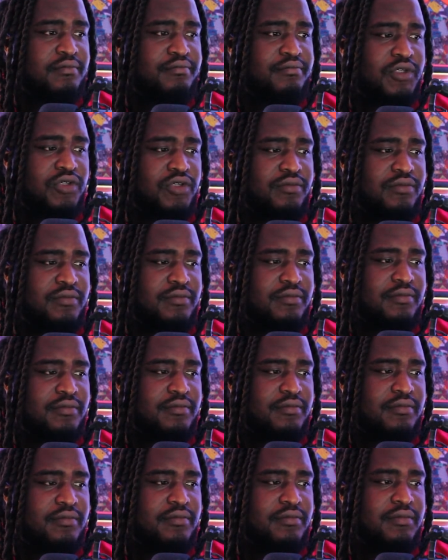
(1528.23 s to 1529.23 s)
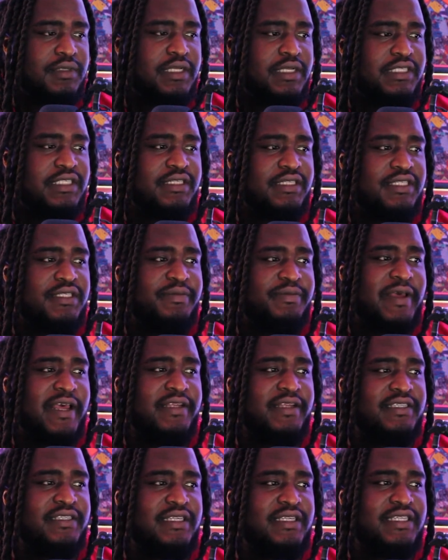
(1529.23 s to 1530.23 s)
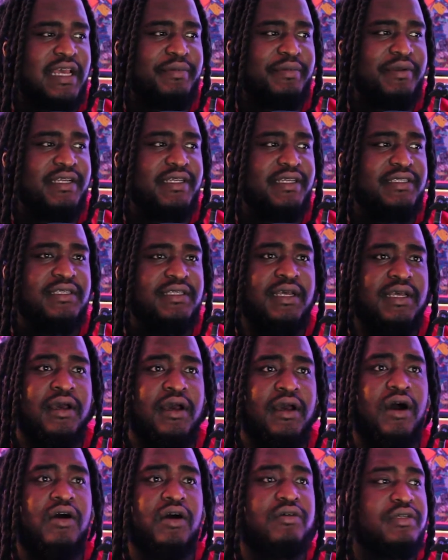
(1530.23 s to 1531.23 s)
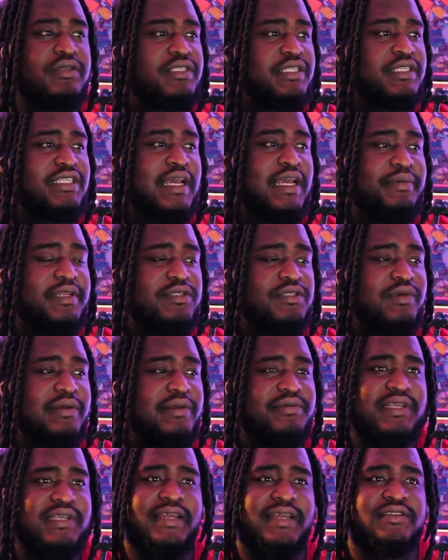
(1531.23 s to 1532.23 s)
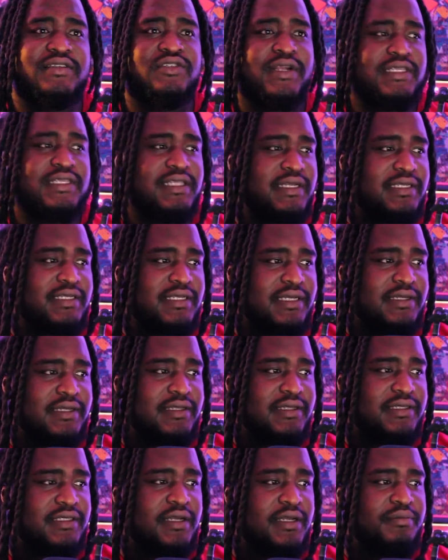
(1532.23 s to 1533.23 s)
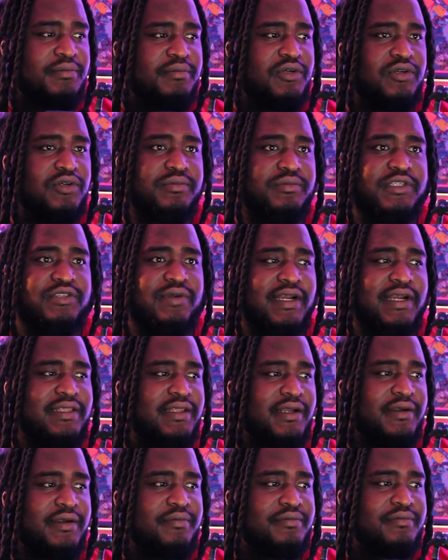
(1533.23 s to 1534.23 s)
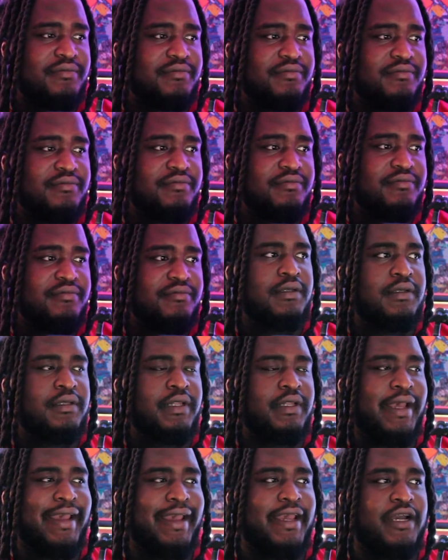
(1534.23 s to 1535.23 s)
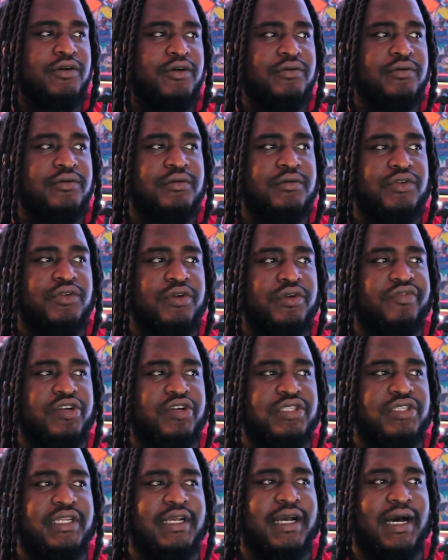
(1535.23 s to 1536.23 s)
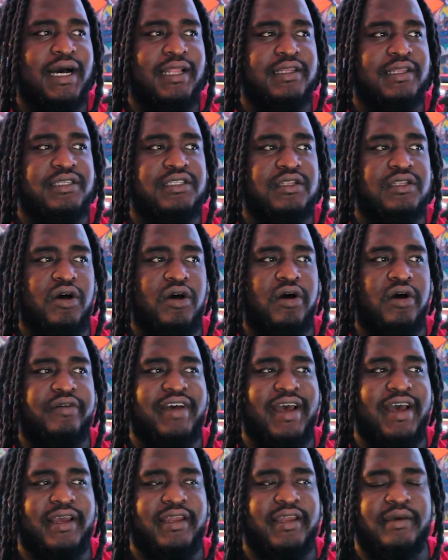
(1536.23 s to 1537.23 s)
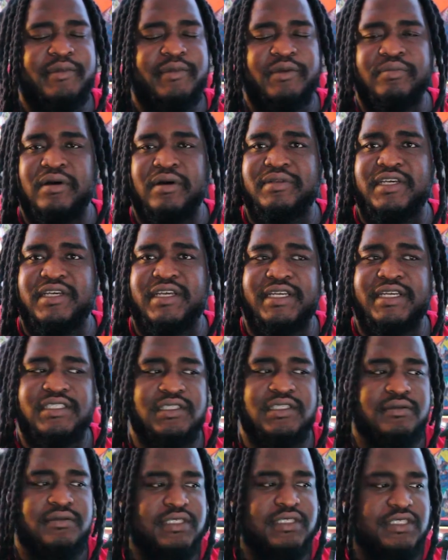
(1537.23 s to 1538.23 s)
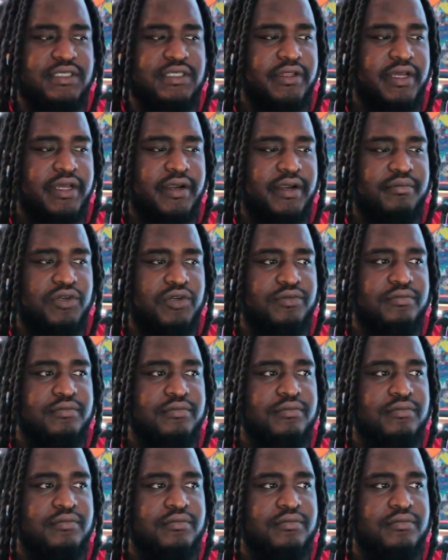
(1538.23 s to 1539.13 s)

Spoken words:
Boom. It's in Japanese. Oh, it's the Japanese website translated to English. Boom, he's right there. Nahil University College Law of Academic Publication. He's still there. Boom.